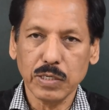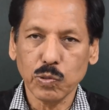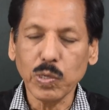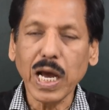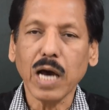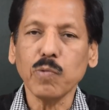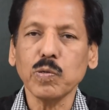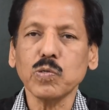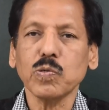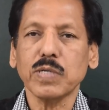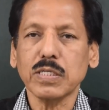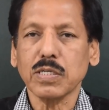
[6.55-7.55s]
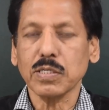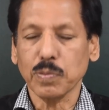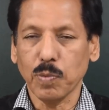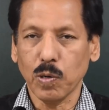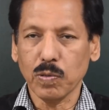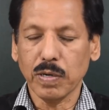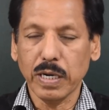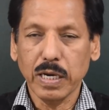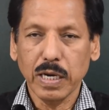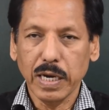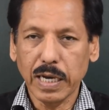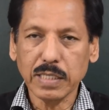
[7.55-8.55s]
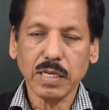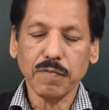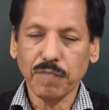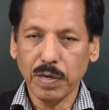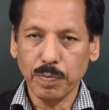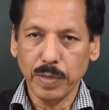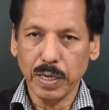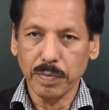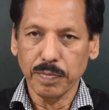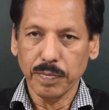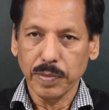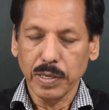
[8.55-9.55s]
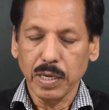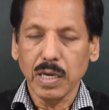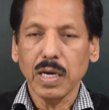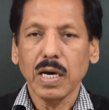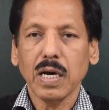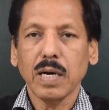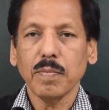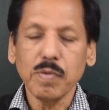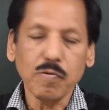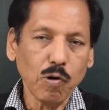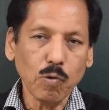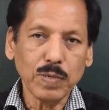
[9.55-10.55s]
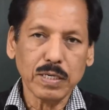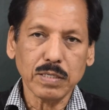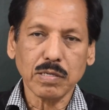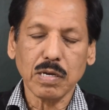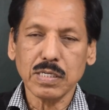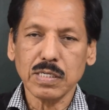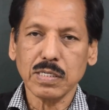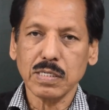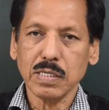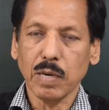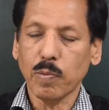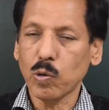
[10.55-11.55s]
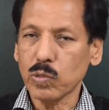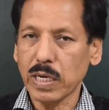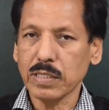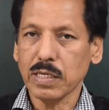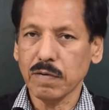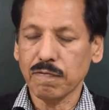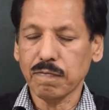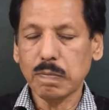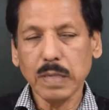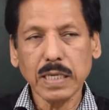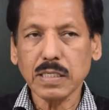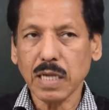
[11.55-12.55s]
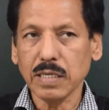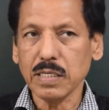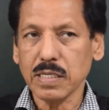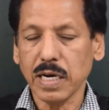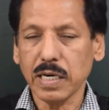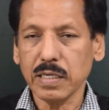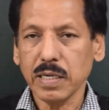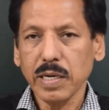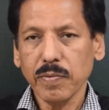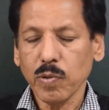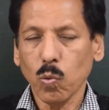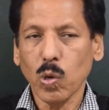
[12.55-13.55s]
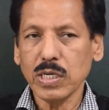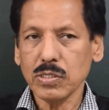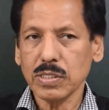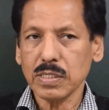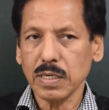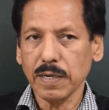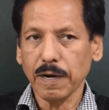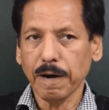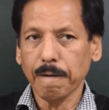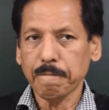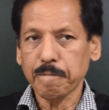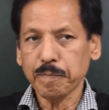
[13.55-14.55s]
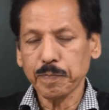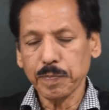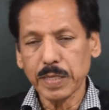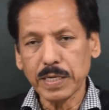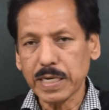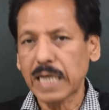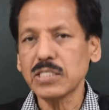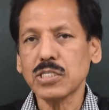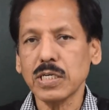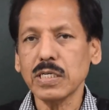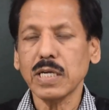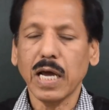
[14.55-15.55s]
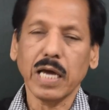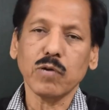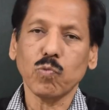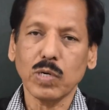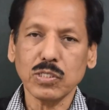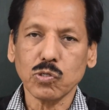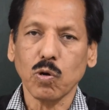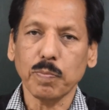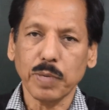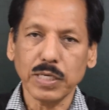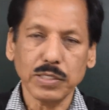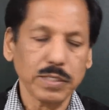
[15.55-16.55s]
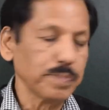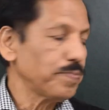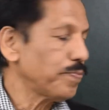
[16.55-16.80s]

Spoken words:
Today I want to discuss about SF and BM. Before we discuss about SF, let us understand what is the tension and what is compression.